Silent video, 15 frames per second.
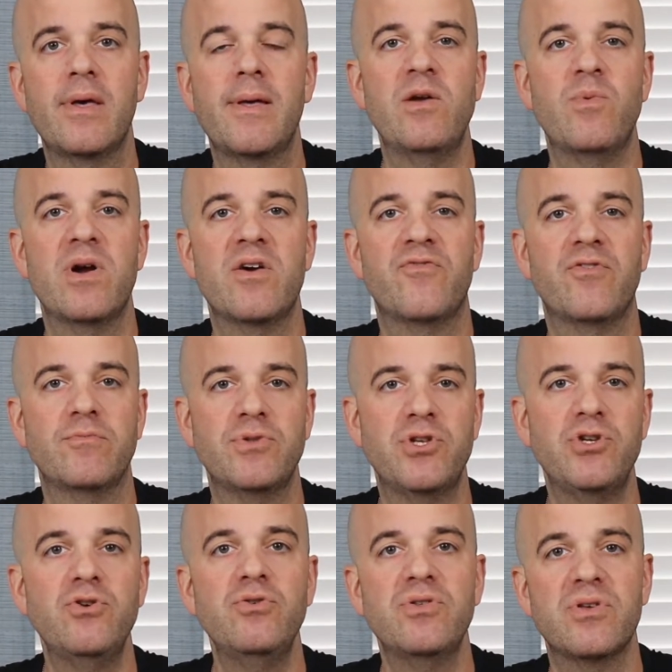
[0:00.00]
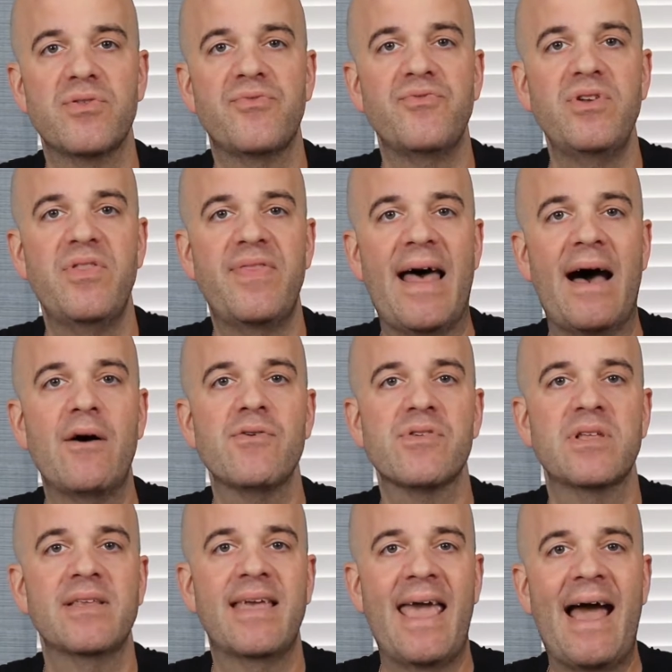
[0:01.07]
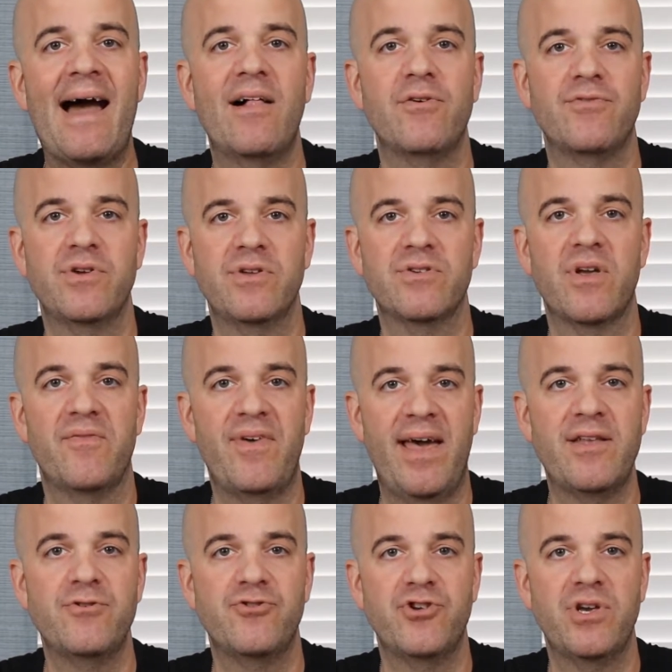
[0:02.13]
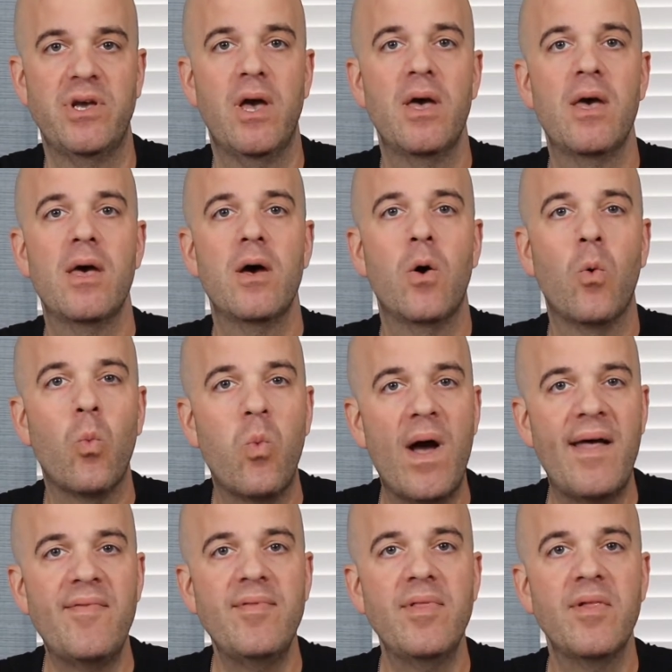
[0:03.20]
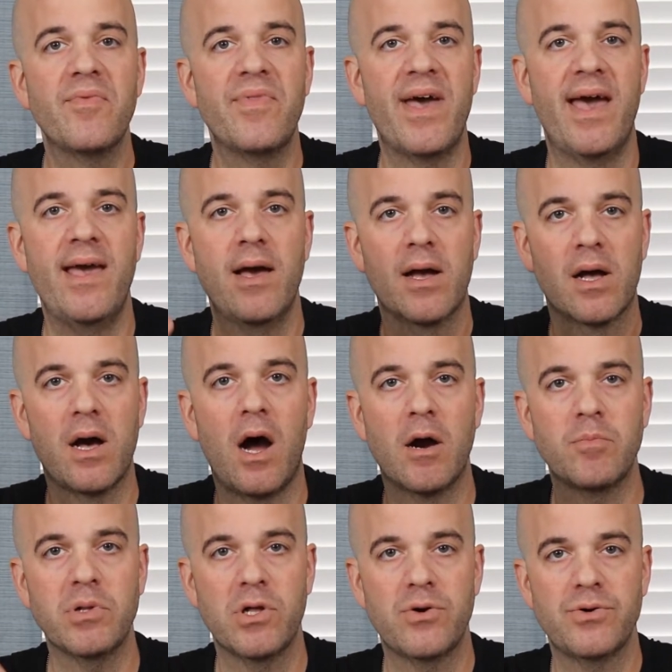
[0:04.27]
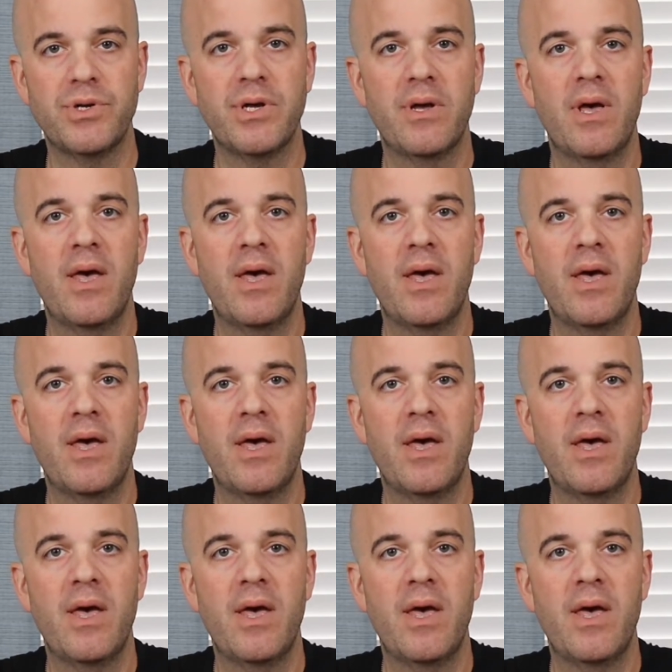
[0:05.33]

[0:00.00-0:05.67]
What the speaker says: Anywhere from 2,000 to 3,000 calories of energy when they carb load.